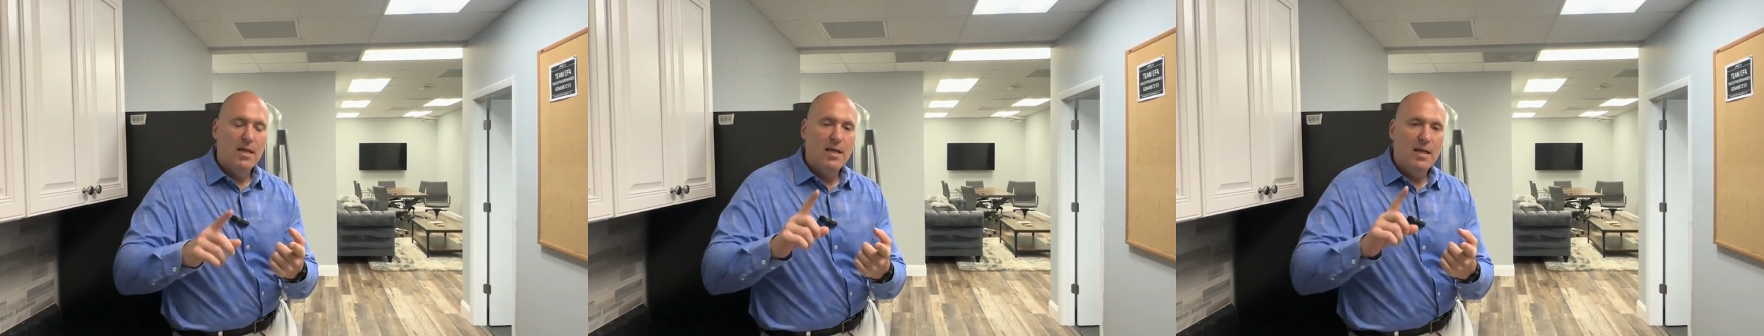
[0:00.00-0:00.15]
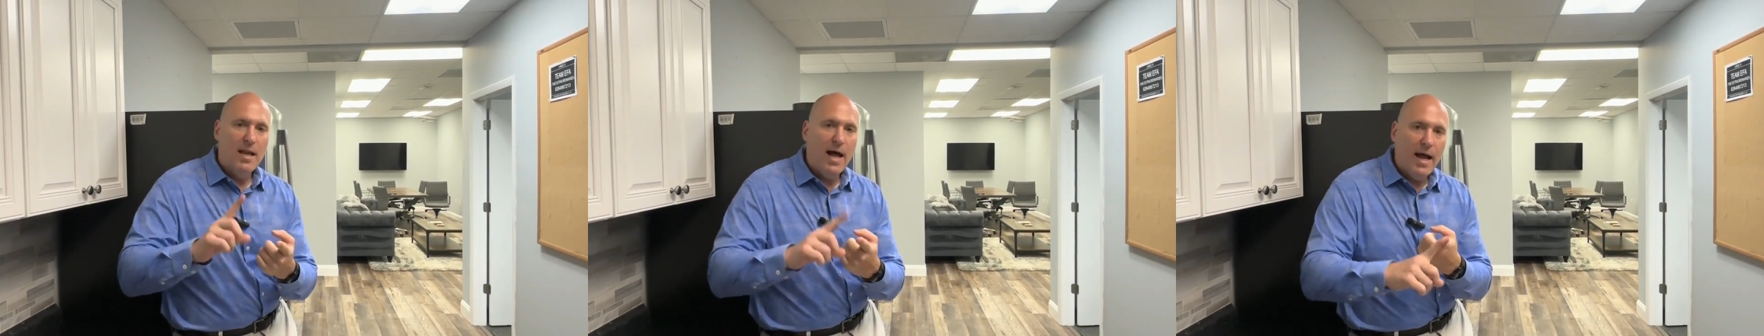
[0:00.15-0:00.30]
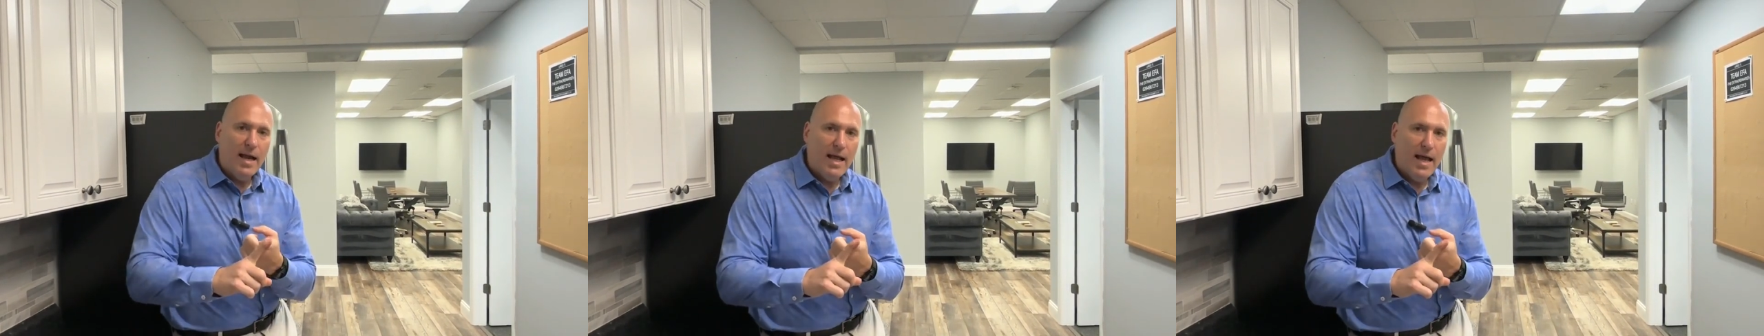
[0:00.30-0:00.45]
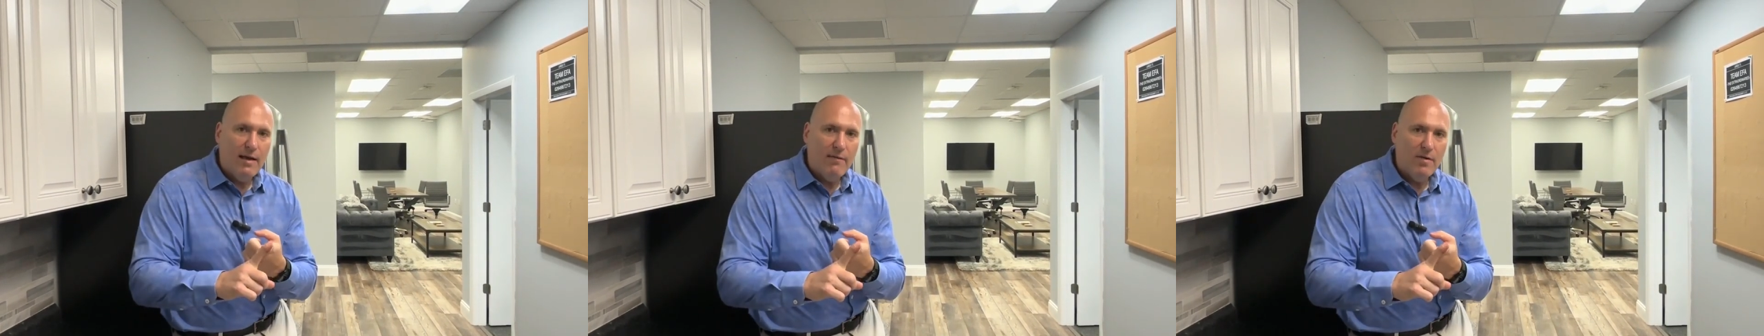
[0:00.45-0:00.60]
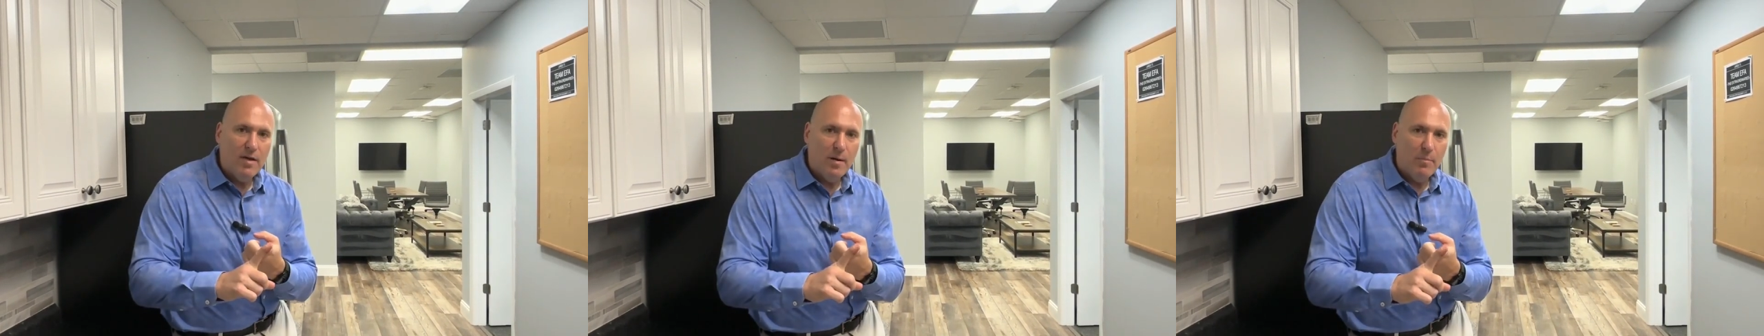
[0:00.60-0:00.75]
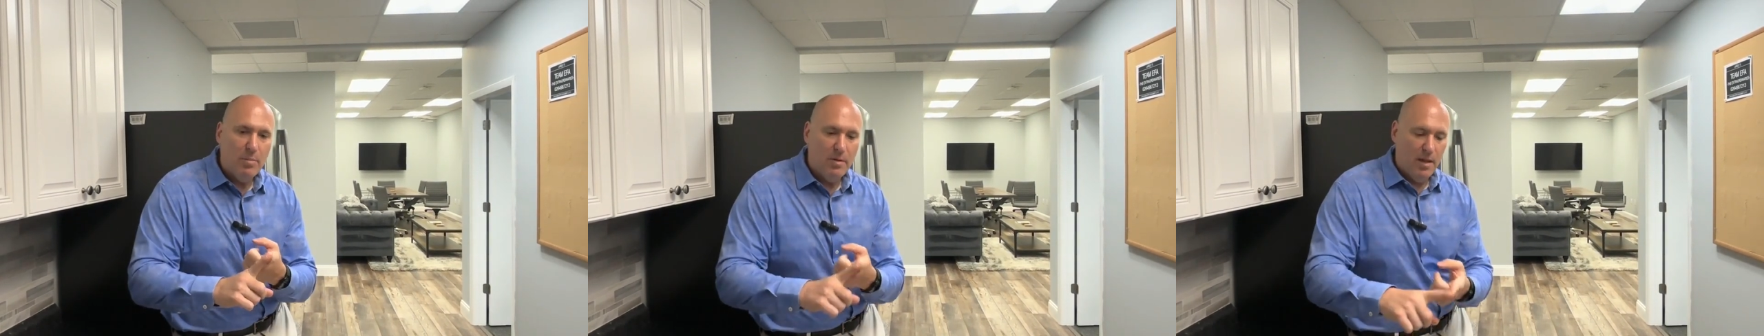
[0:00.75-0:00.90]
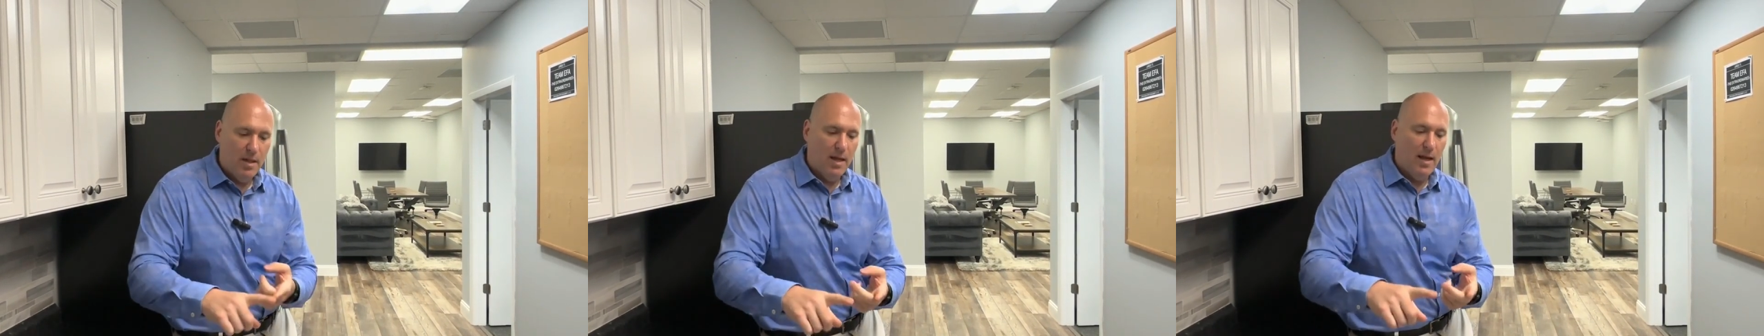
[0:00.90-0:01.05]
Not having a
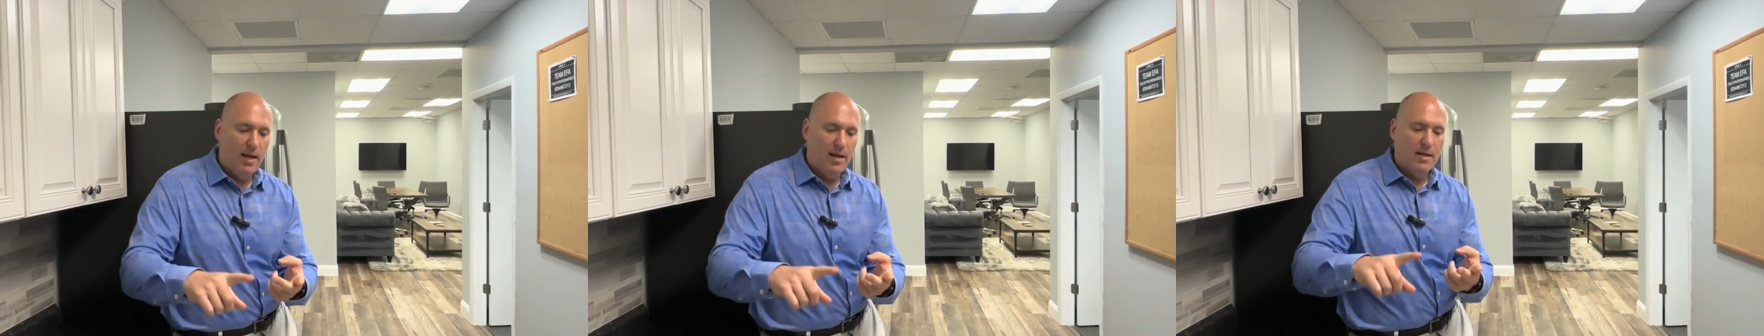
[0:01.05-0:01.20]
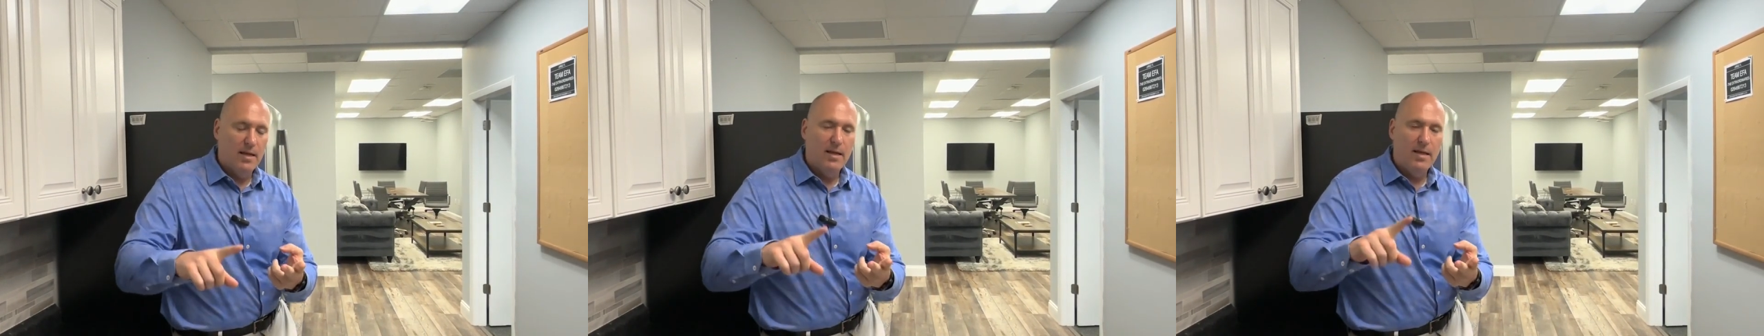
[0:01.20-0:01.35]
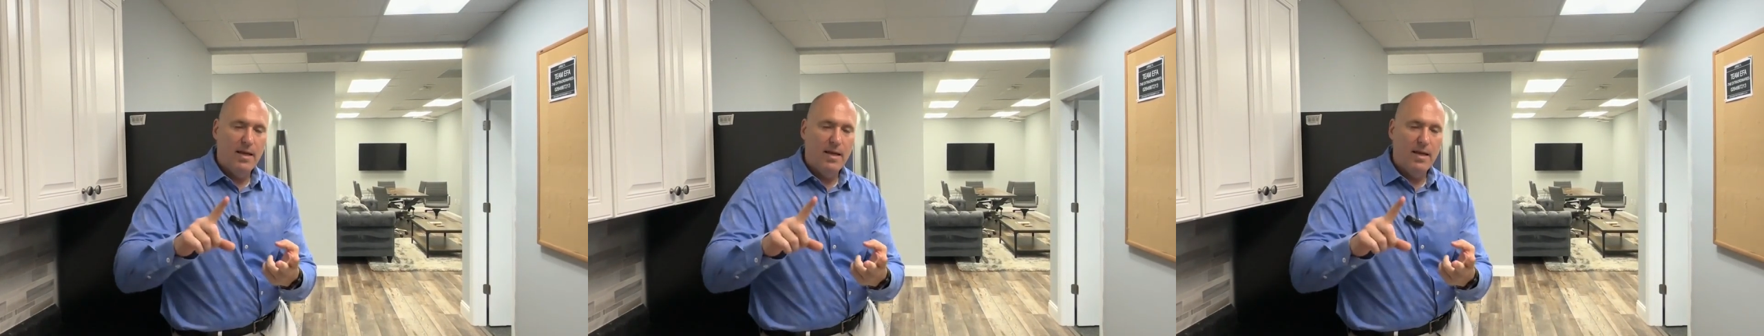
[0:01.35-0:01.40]
plan,